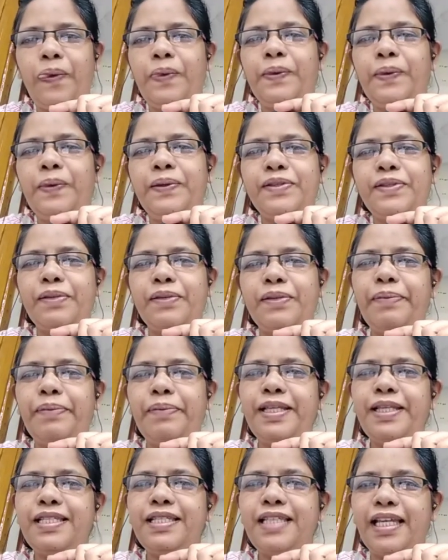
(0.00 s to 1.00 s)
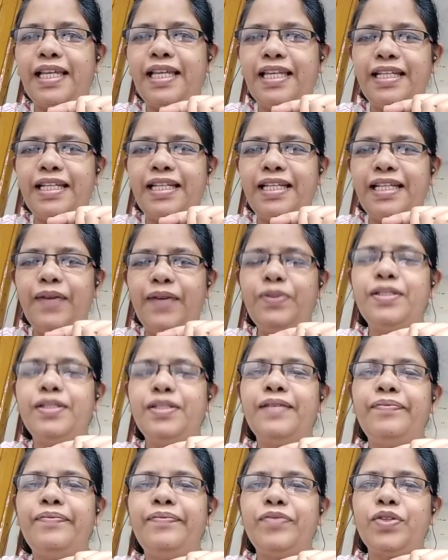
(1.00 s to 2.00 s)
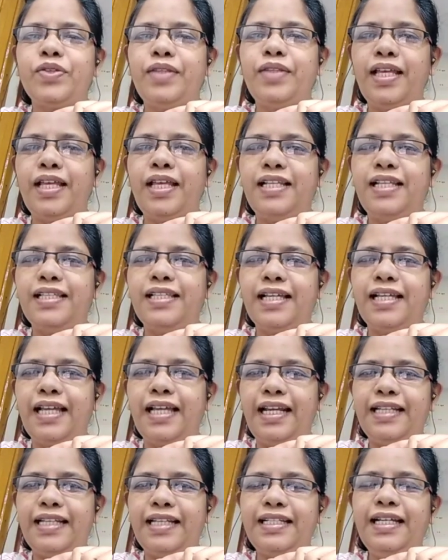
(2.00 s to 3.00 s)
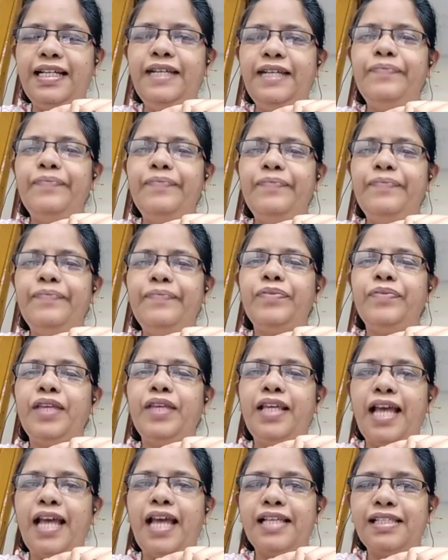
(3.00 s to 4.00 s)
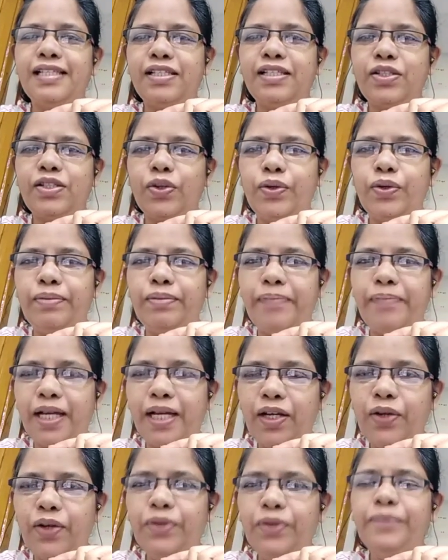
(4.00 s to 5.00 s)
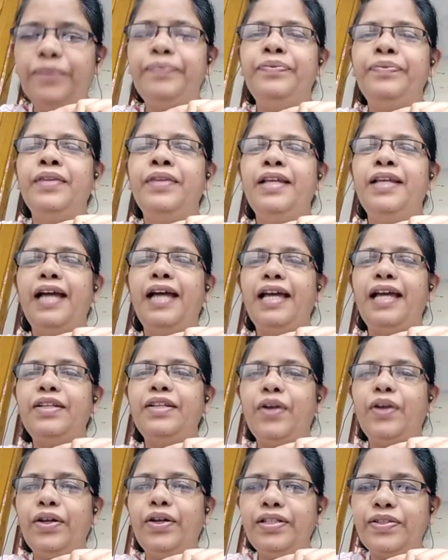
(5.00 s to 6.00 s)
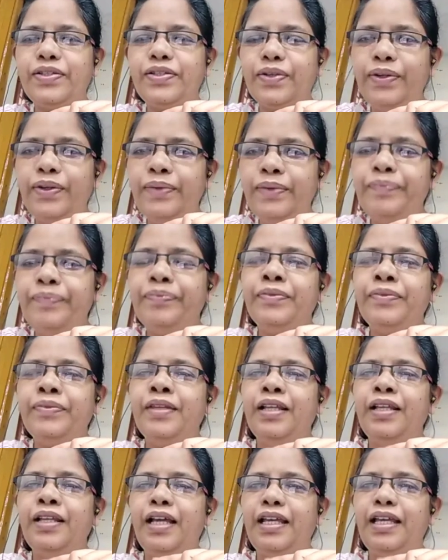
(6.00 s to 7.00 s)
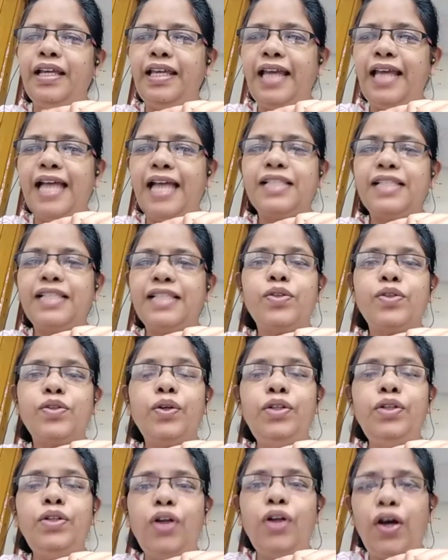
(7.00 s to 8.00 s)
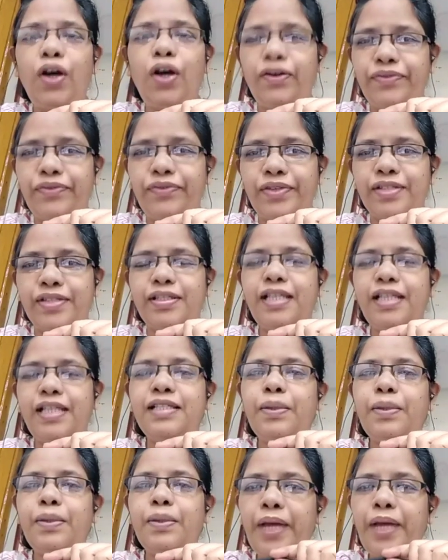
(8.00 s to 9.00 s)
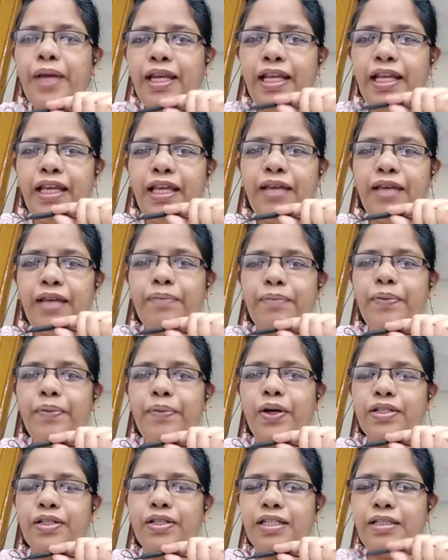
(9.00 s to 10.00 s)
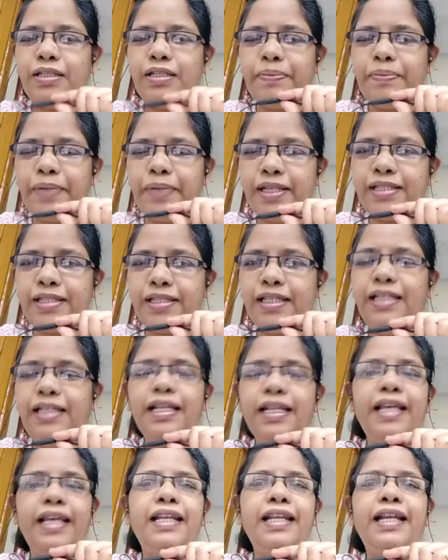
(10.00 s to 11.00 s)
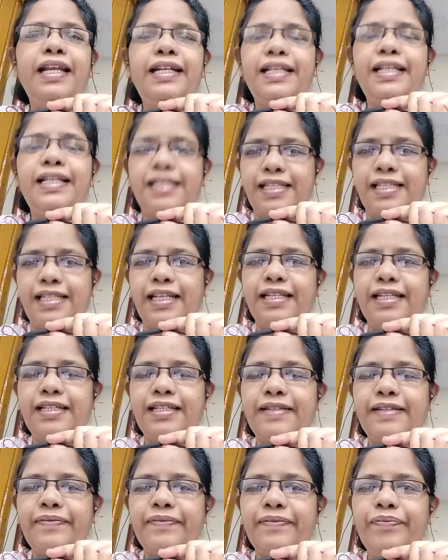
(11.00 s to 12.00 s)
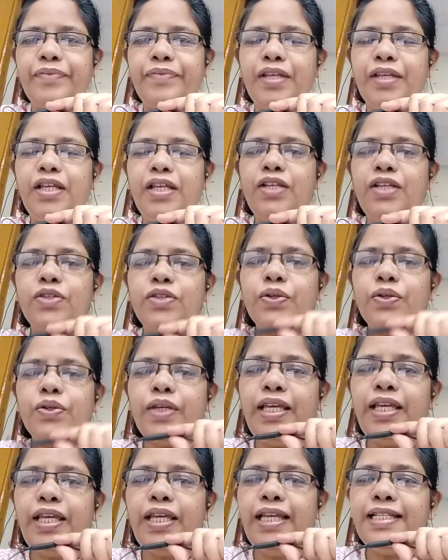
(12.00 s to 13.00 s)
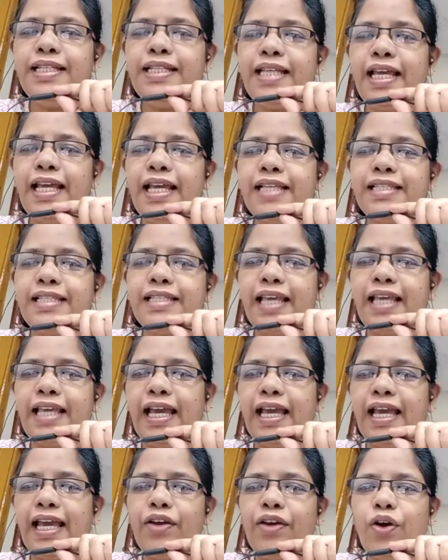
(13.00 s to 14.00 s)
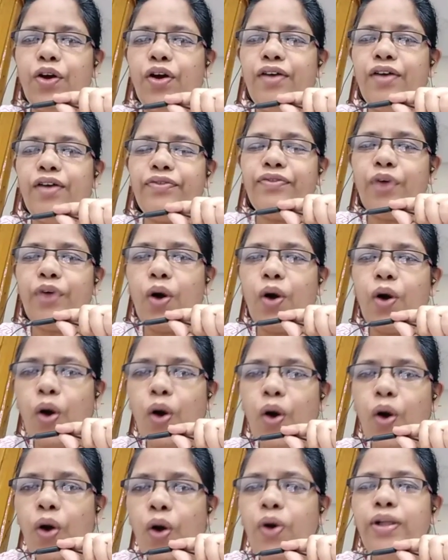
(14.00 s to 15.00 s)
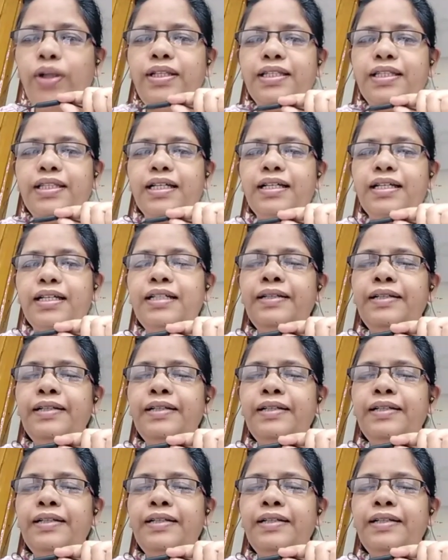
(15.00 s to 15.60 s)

So please check it out. So there is a collector. He has its own bungalow and also he has his own office. He's a very important person in a district. So he takes care of all the,